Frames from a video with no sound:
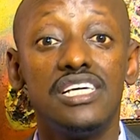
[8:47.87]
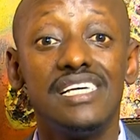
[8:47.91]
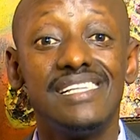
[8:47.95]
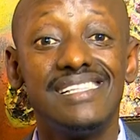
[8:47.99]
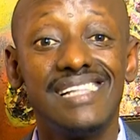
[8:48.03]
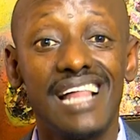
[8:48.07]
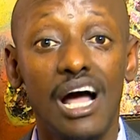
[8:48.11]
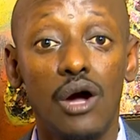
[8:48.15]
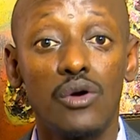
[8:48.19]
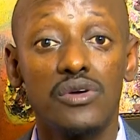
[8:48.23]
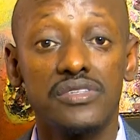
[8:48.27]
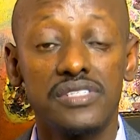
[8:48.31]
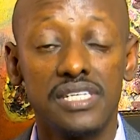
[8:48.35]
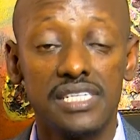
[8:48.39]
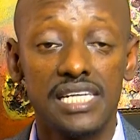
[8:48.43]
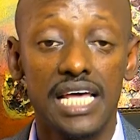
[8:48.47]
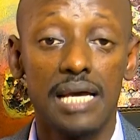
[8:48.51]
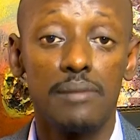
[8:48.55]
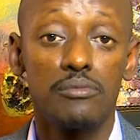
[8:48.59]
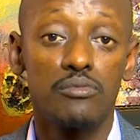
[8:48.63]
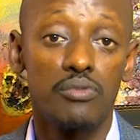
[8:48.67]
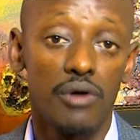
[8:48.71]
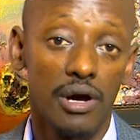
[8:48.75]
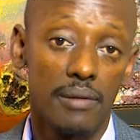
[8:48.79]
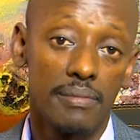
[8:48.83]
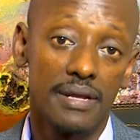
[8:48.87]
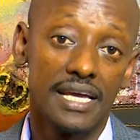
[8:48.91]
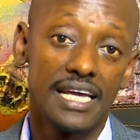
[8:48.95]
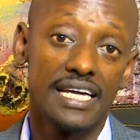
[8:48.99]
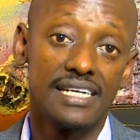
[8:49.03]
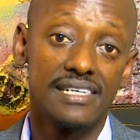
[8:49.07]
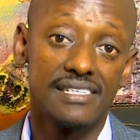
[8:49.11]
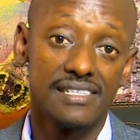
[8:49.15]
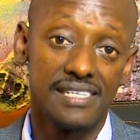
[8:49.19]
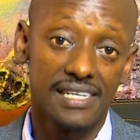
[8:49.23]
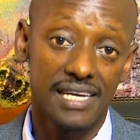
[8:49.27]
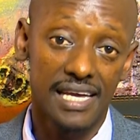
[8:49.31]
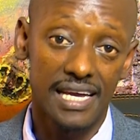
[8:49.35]
now is the time probably to get
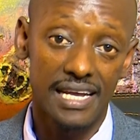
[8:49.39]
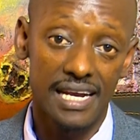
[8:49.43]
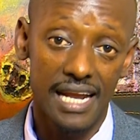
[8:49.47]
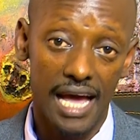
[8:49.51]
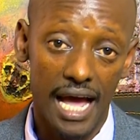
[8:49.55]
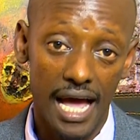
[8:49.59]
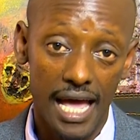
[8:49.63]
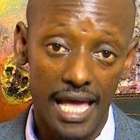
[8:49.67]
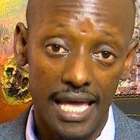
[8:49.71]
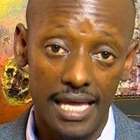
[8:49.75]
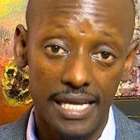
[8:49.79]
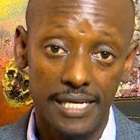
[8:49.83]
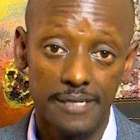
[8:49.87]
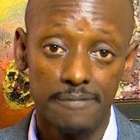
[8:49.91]
a second eye.